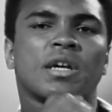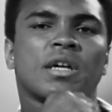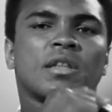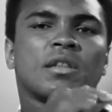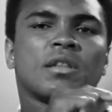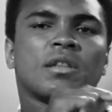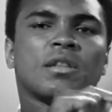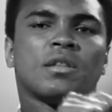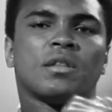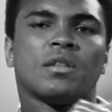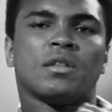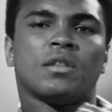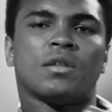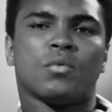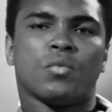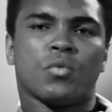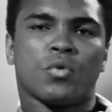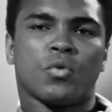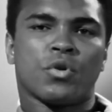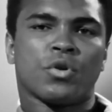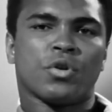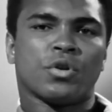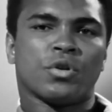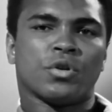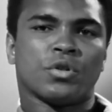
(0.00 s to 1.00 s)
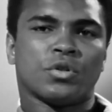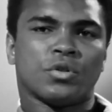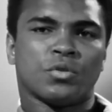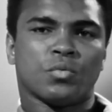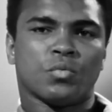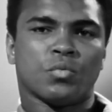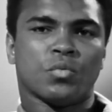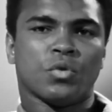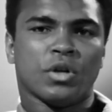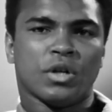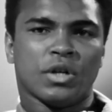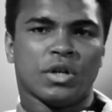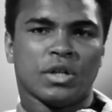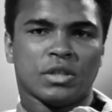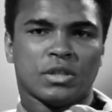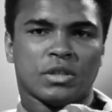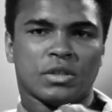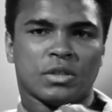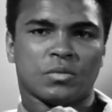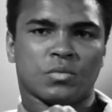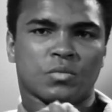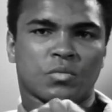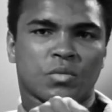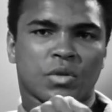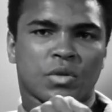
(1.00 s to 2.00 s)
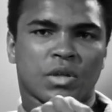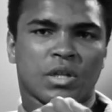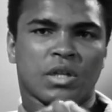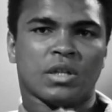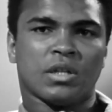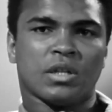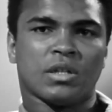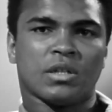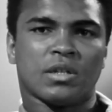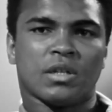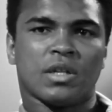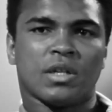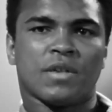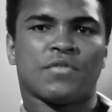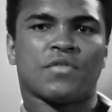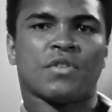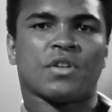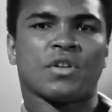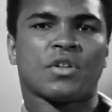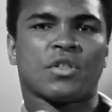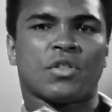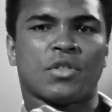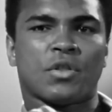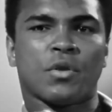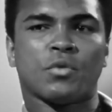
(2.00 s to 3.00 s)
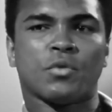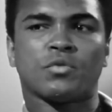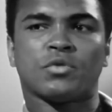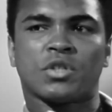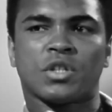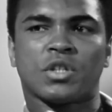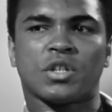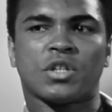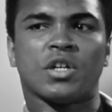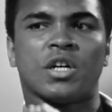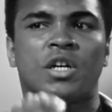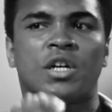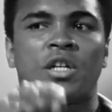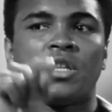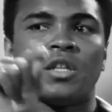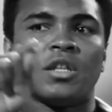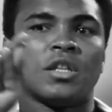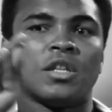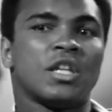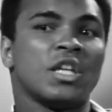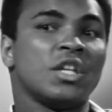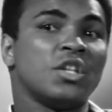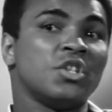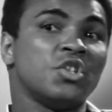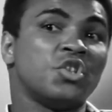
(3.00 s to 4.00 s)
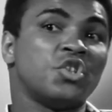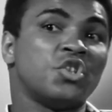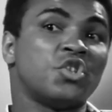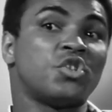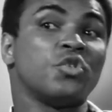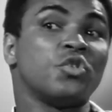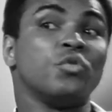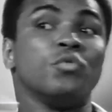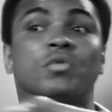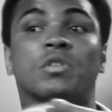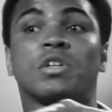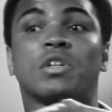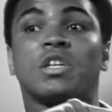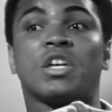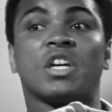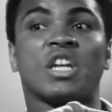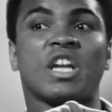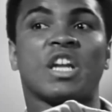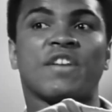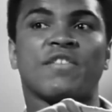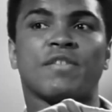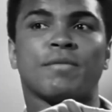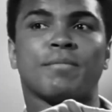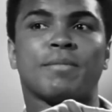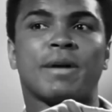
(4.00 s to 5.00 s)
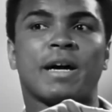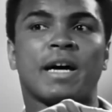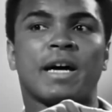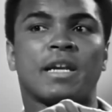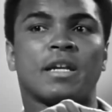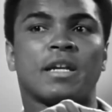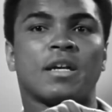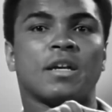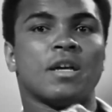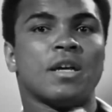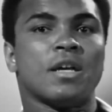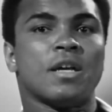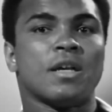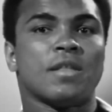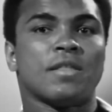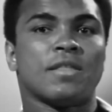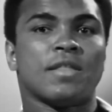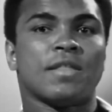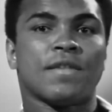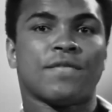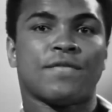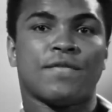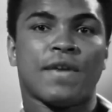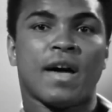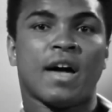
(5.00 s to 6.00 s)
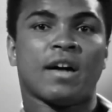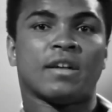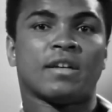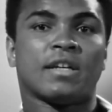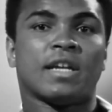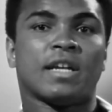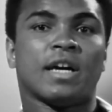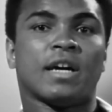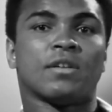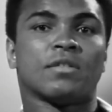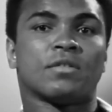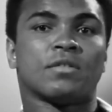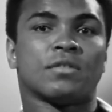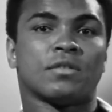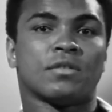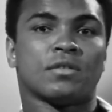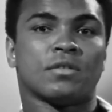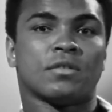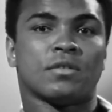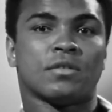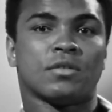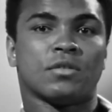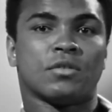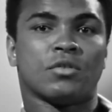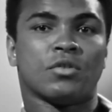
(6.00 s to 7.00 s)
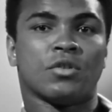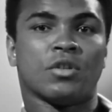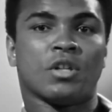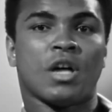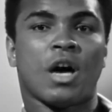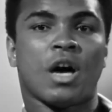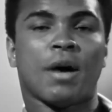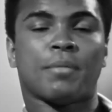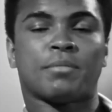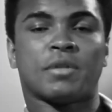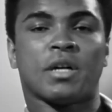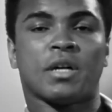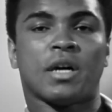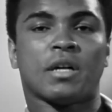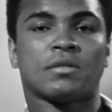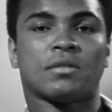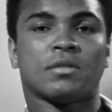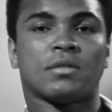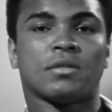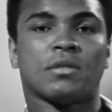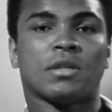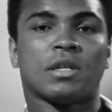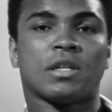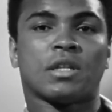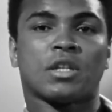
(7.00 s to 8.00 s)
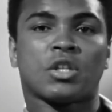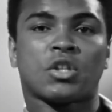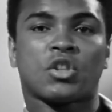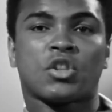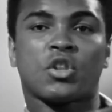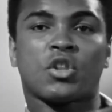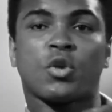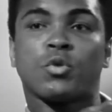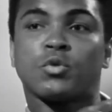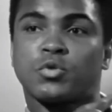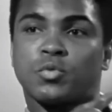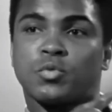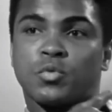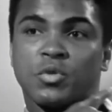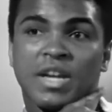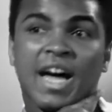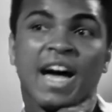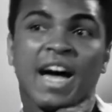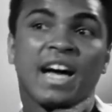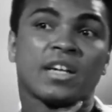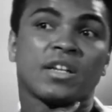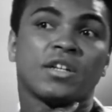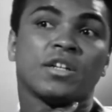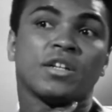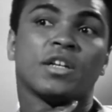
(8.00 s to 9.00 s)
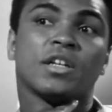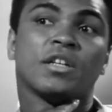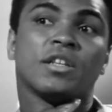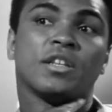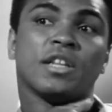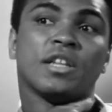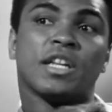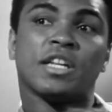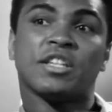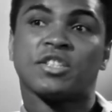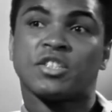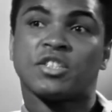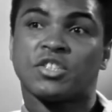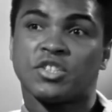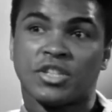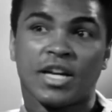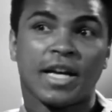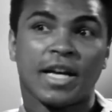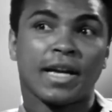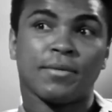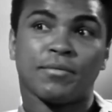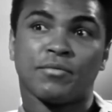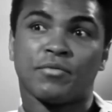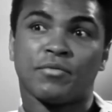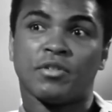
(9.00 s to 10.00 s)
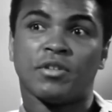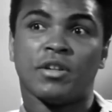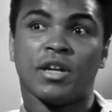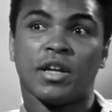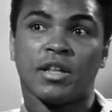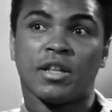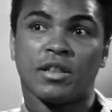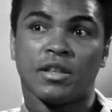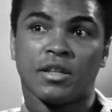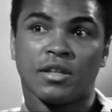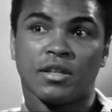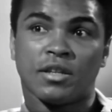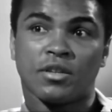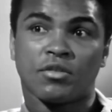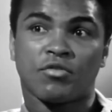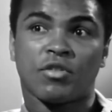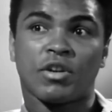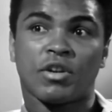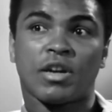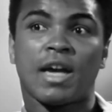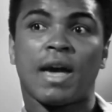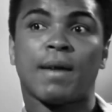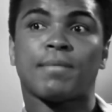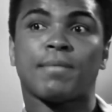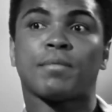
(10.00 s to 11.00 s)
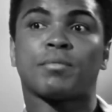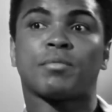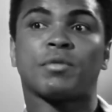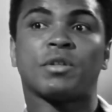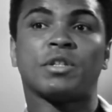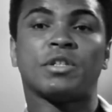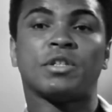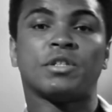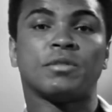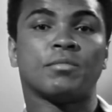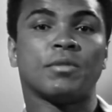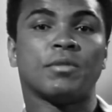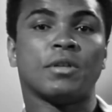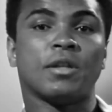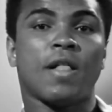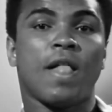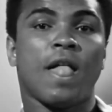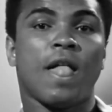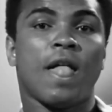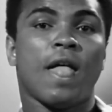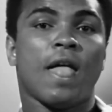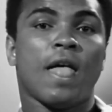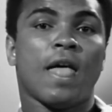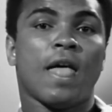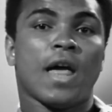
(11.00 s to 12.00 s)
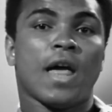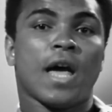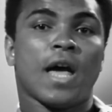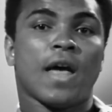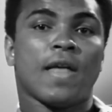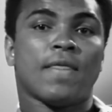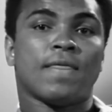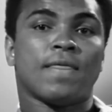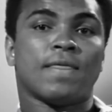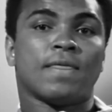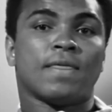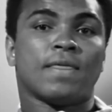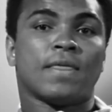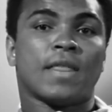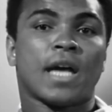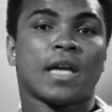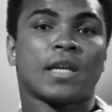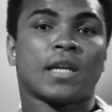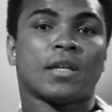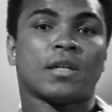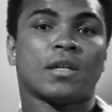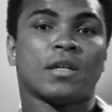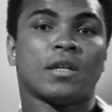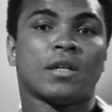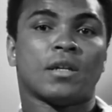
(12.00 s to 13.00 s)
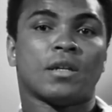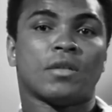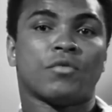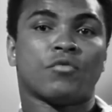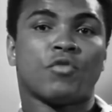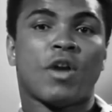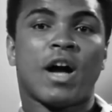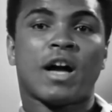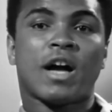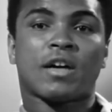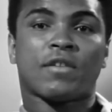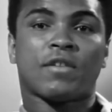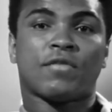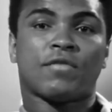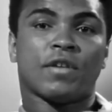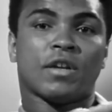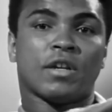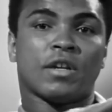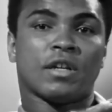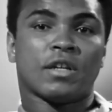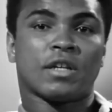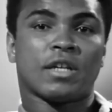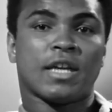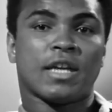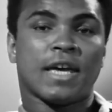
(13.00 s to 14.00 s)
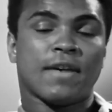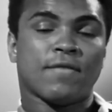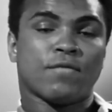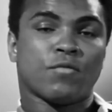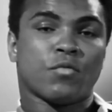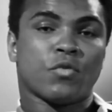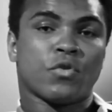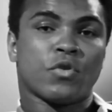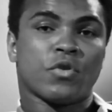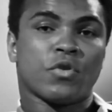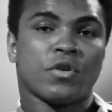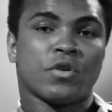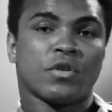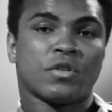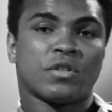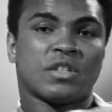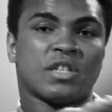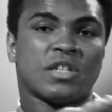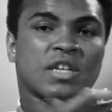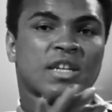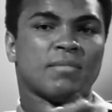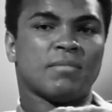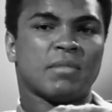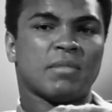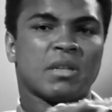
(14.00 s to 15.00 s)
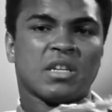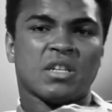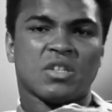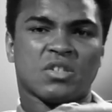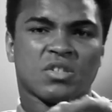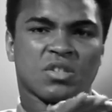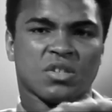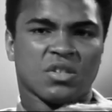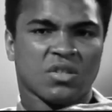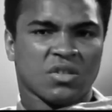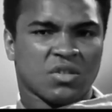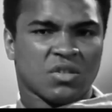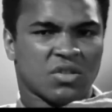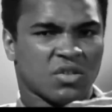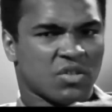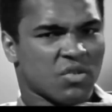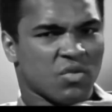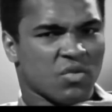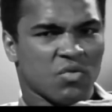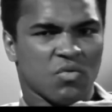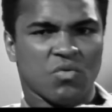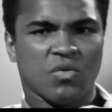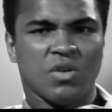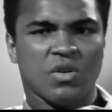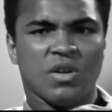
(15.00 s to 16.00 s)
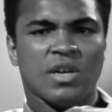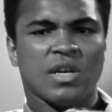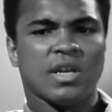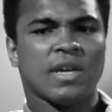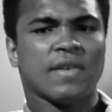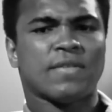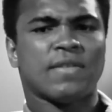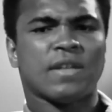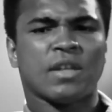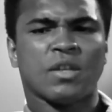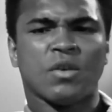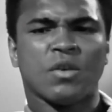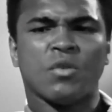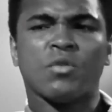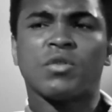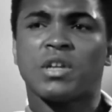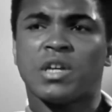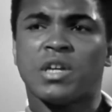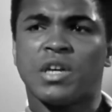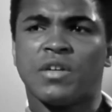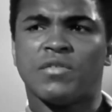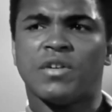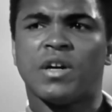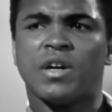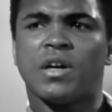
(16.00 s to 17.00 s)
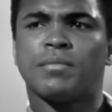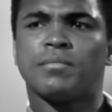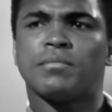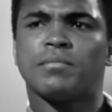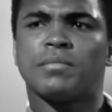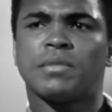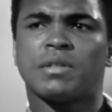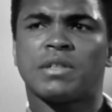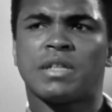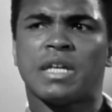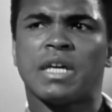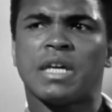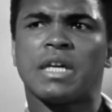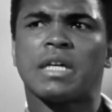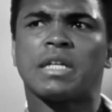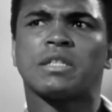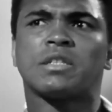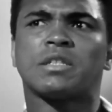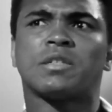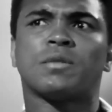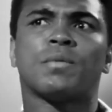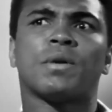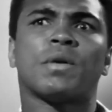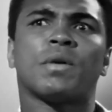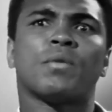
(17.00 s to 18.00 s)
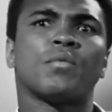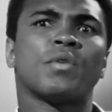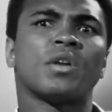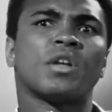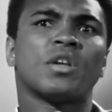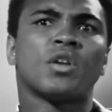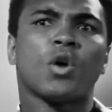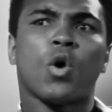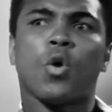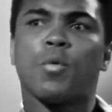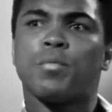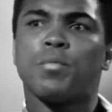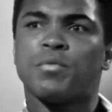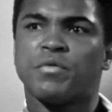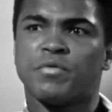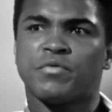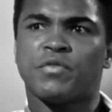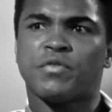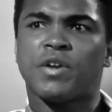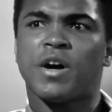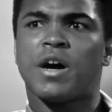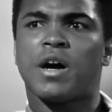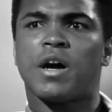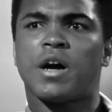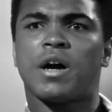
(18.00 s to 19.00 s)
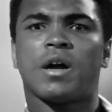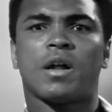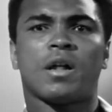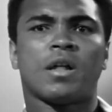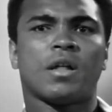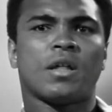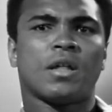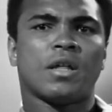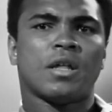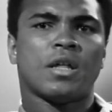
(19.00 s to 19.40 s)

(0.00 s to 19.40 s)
And the word was, well, if the throats are cut, then shoot and kill everybody. They found out during the autopsy that the throats were not cut. They just shot them for nothing. The trigger-happy policeman, and that Rockefeller gave word 10 minutes or so, if they don't give up, I think it's the way it went, open fire.